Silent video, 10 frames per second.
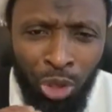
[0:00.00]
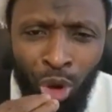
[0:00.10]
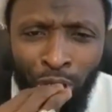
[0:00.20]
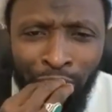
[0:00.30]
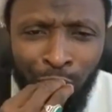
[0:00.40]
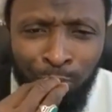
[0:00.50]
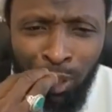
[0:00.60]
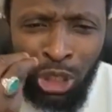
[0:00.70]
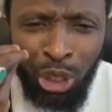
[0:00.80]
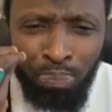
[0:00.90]
your
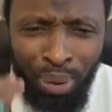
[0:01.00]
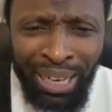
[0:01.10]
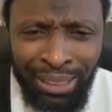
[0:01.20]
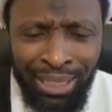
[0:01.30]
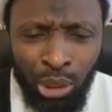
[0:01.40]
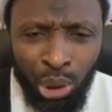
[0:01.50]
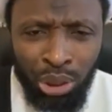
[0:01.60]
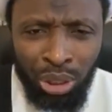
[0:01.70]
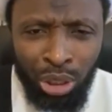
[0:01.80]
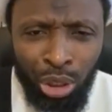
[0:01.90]
responsibilities
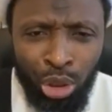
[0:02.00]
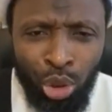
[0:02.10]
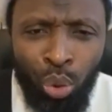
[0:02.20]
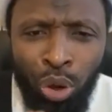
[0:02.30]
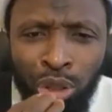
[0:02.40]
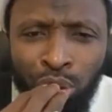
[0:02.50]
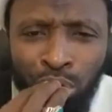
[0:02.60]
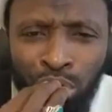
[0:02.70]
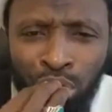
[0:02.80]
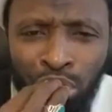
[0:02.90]
towards